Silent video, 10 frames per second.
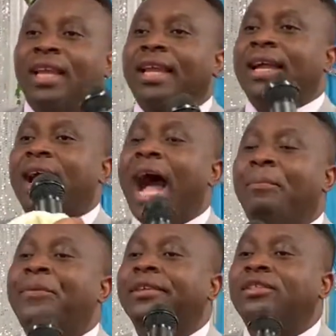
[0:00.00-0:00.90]
take
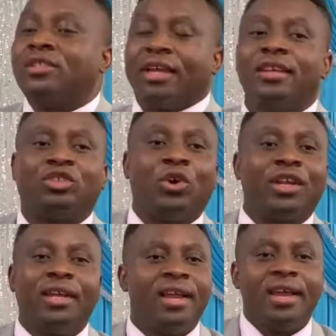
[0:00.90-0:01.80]
up his
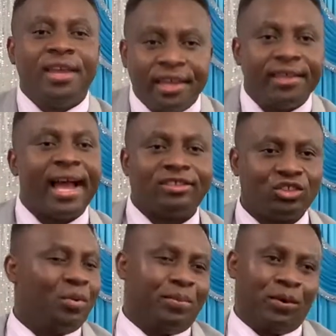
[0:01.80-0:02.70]
territory, he has
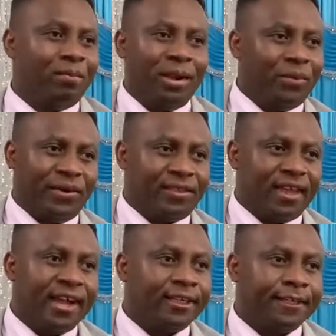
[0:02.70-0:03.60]
no problem with
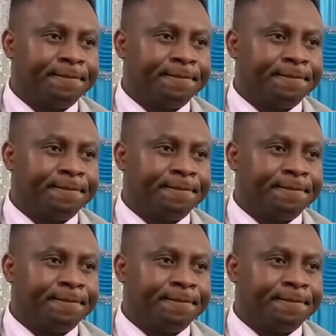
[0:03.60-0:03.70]
that.